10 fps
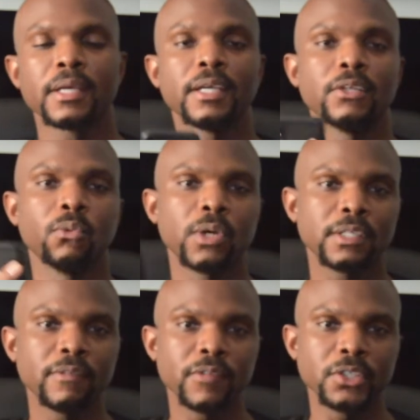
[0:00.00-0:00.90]
In one
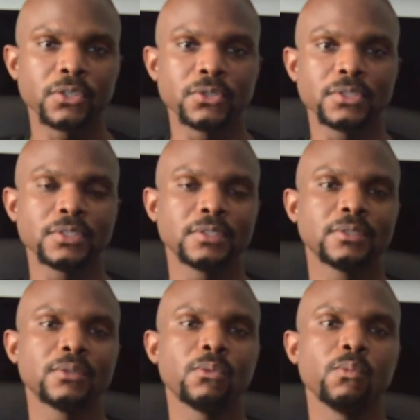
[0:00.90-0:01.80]
of the videos
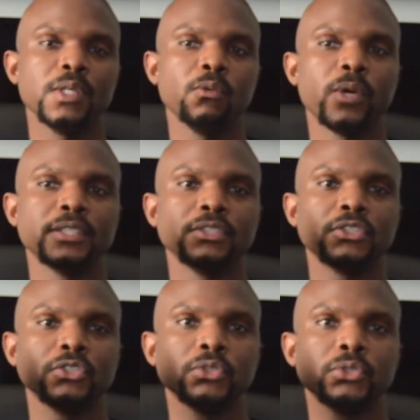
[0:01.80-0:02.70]
we
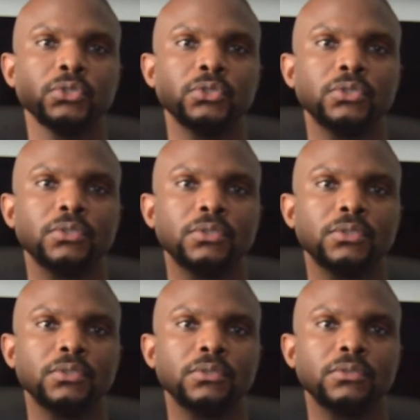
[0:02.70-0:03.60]
went to
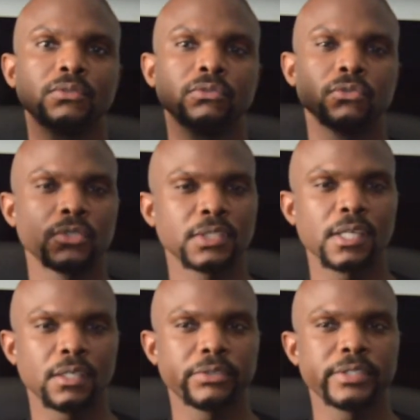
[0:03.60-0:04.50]

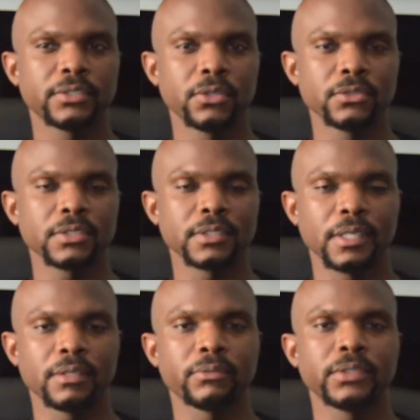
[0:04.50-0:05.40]
Rosal Great House.
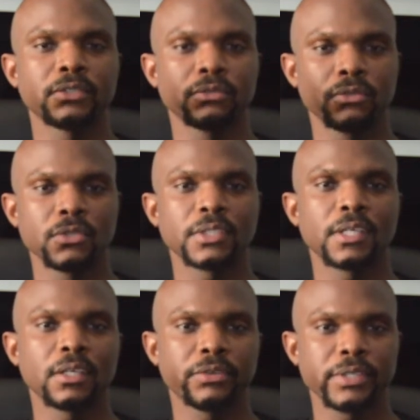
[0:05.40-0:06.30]
Yeah, we went to
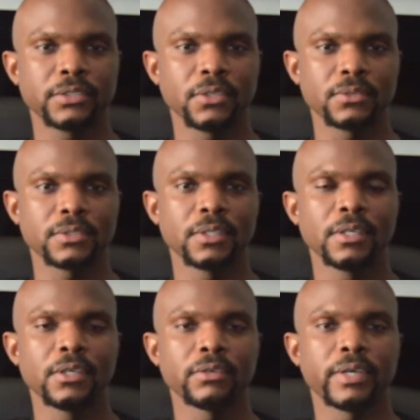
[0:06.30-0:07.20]
Rosal Great House.
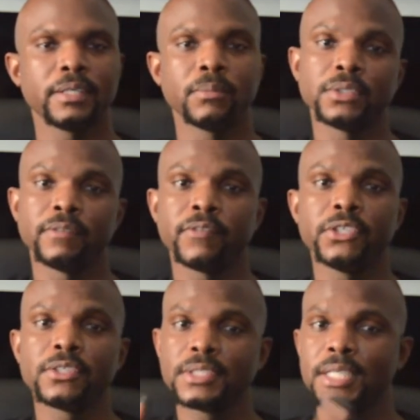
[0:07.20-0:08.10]
Right, but the
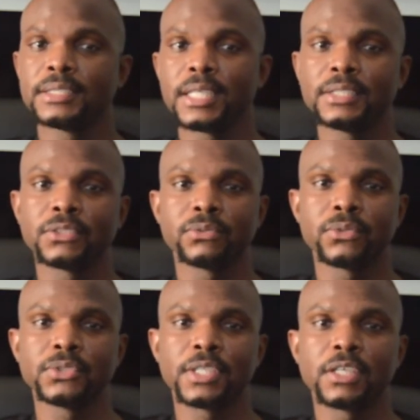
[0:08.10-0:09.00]
video is not titled
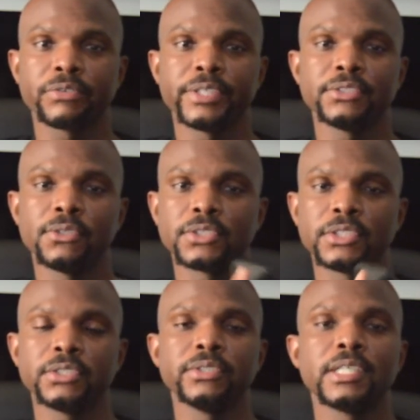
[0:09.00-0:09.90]
Rosal Great House, so
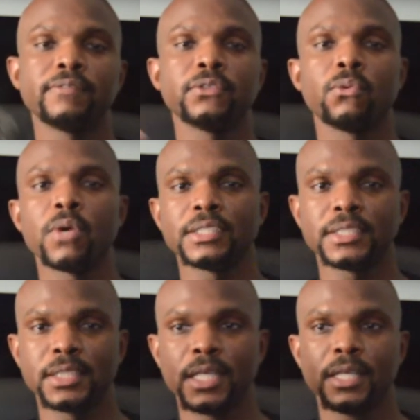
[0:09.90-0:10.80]
you're gonna have to
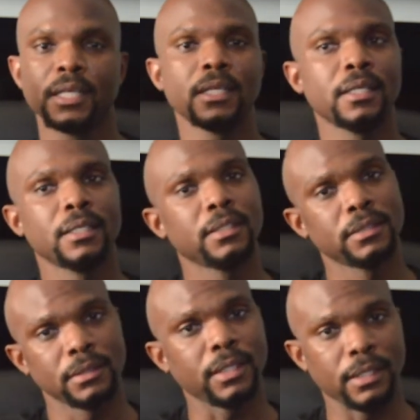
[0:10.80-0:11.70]
watch
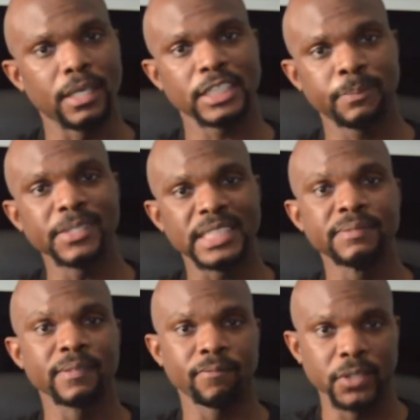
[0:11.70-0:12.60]
a
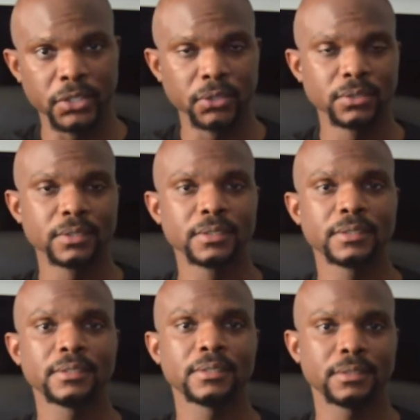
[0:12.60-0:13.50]
specific video
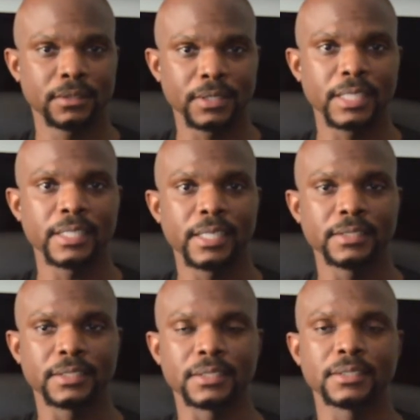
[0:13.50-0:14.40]
to get the
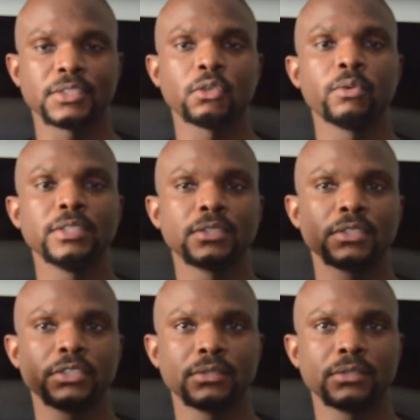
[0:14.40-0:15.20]
answer. So we went to